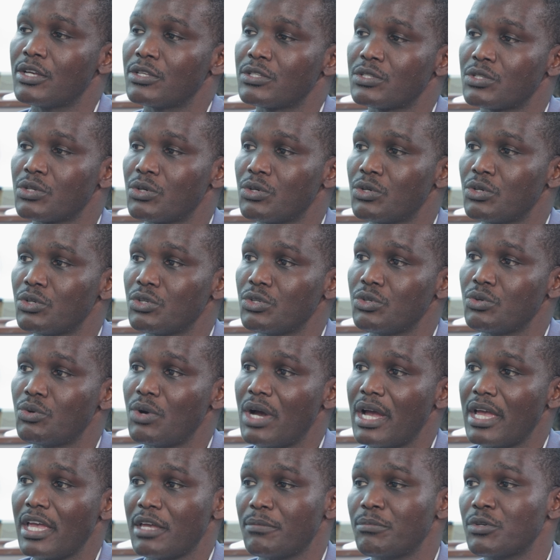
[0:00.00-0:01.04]
so you
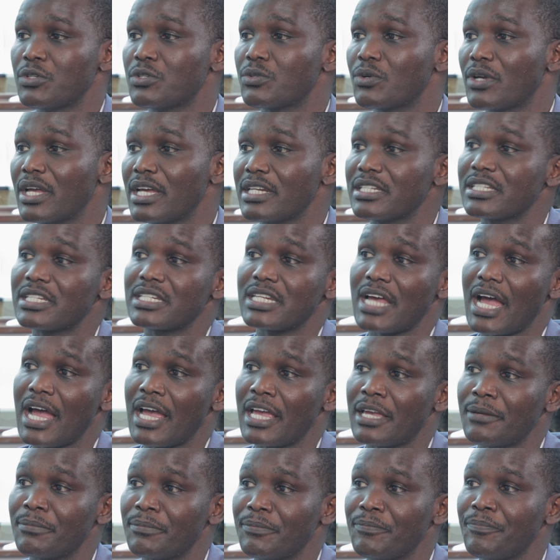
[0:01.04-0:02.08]
are able to get
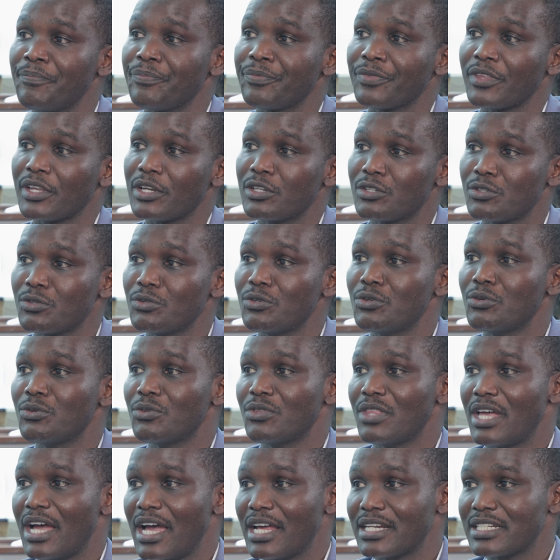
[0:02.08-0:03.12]
time to do
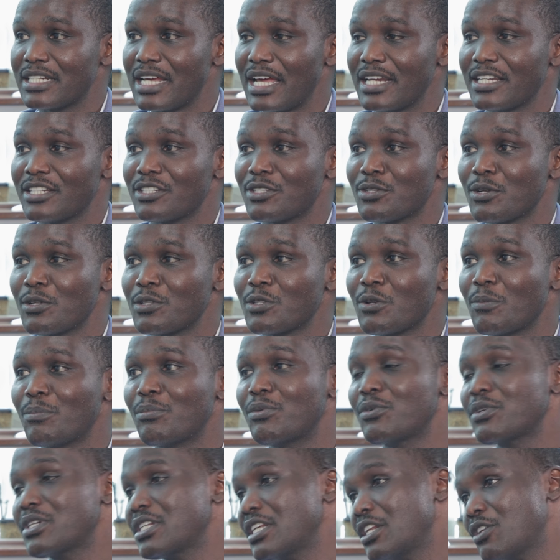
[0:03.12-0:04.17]
that, and it's also
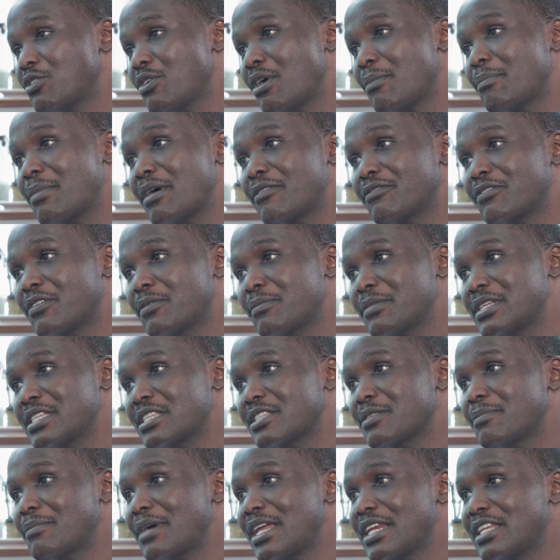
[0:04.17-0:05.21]
put in your
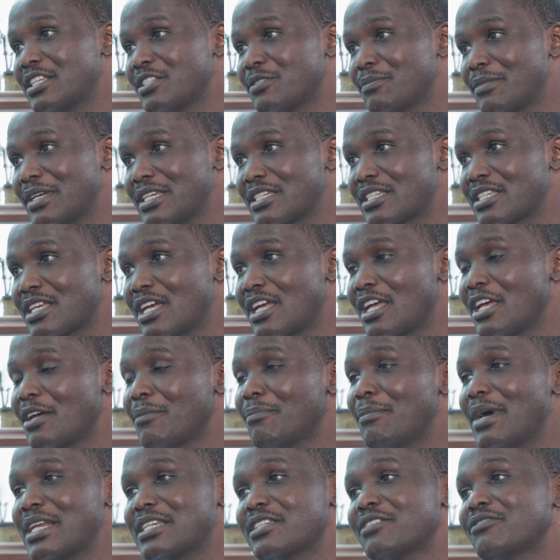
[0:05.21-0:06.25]
performance management.
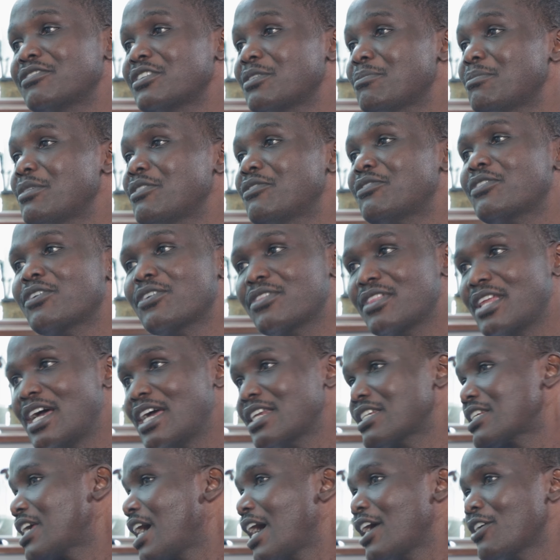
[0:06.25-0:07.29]
But even before
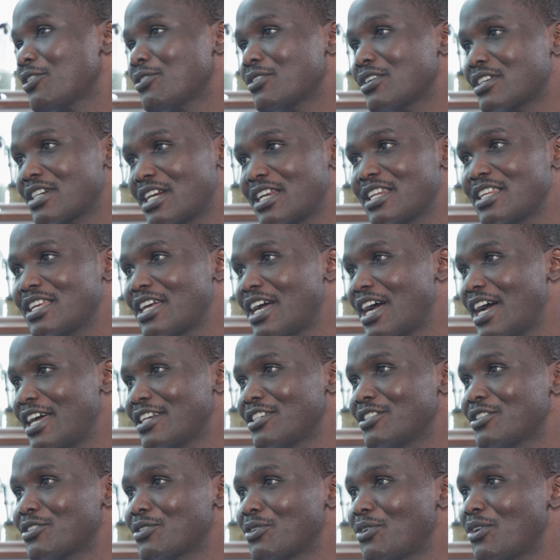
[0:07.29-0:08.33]
that, I already
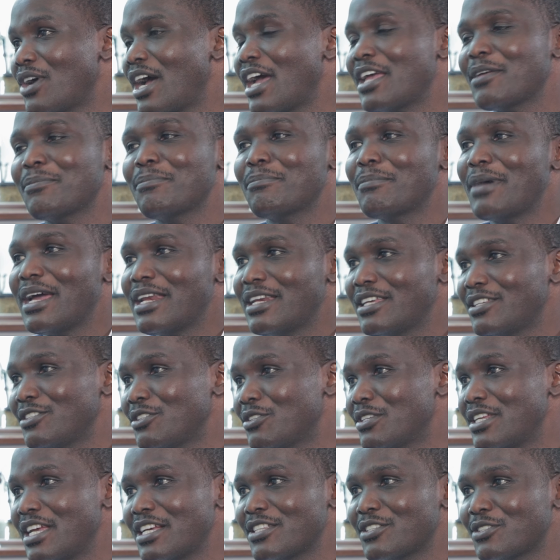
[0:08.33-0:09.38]
had, so I
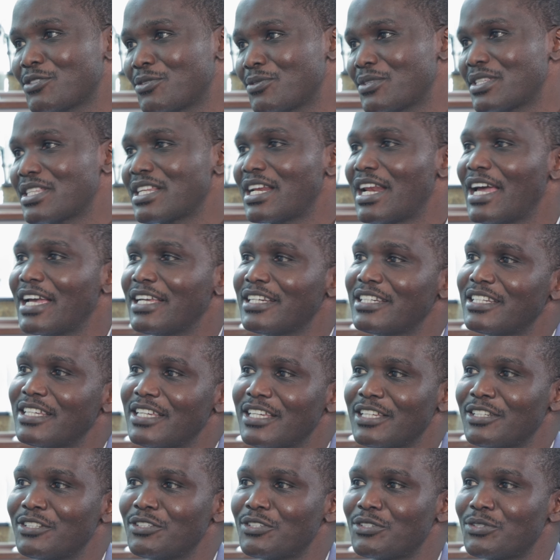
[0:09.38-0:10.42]
managed just to slide
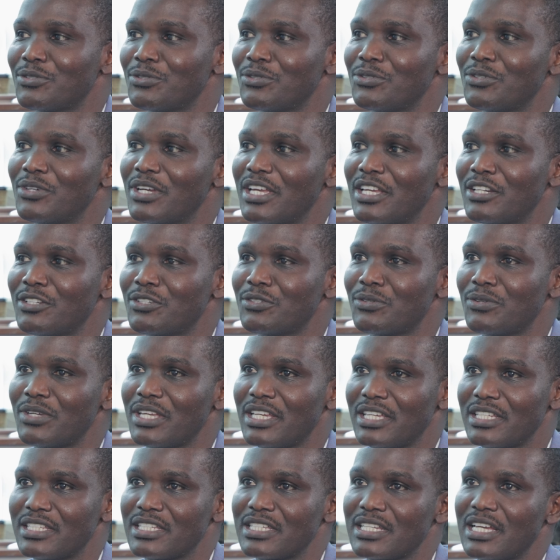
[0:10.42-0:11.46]
into
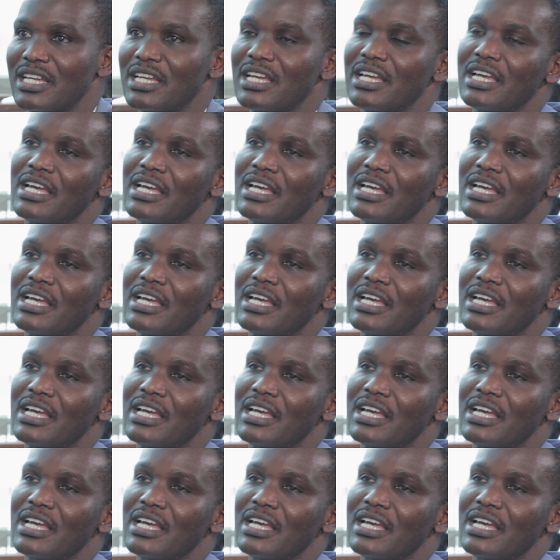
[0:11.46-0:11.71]
it.